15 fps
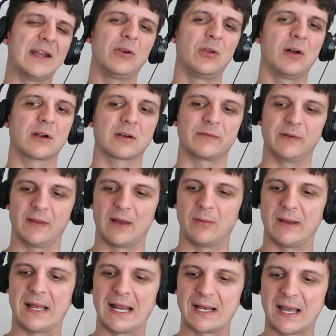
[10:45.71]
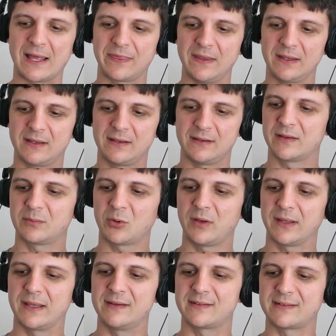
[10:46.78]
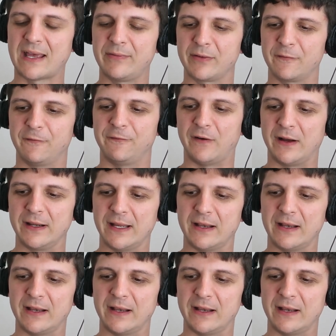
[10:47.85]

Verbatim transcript: I no longer feel that way. I think it's more like he's just having fun